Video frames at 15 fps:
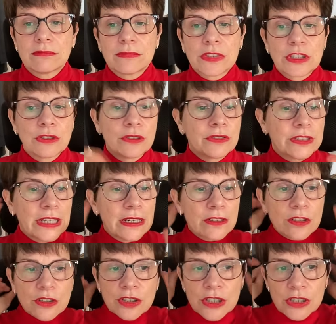she could tell
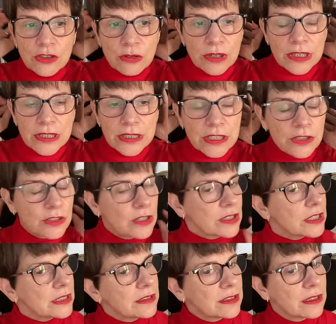so she draw she
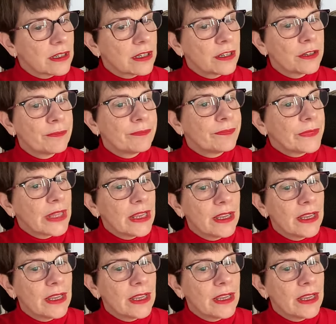does it um